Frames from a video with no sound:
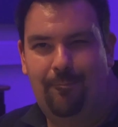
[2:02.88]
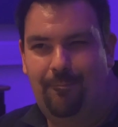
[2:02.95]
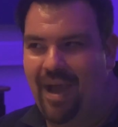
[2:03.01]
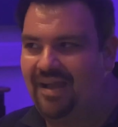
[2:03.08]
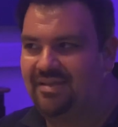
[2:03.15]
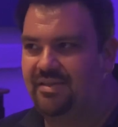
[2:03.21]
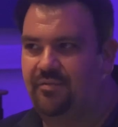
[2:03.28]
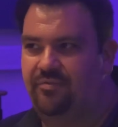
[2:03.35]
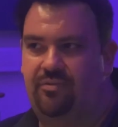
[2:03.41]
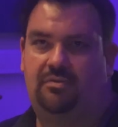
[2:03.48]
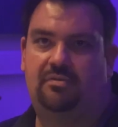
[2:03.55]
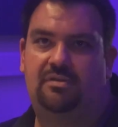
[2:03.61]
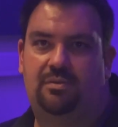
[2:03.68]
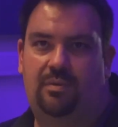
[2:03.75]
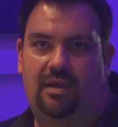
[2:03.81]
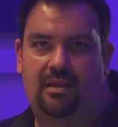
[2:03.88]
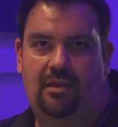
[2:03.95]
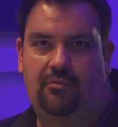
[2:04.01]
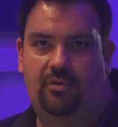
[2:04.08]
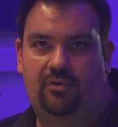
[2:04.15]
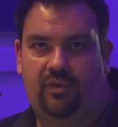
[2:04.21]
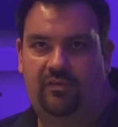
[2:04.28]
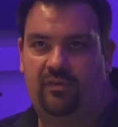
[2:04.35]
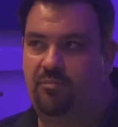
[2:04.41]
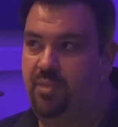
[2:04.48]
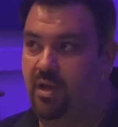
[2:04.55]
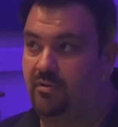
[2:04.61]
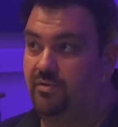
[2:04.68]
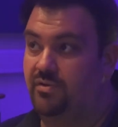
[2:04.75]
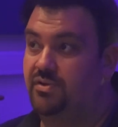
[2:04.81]
batter front to it, that real sense of
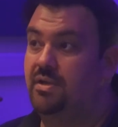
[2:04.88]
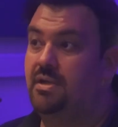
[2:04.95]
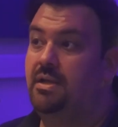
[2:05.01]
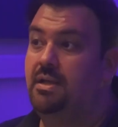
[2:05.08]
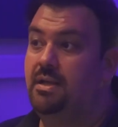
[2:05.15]
punch.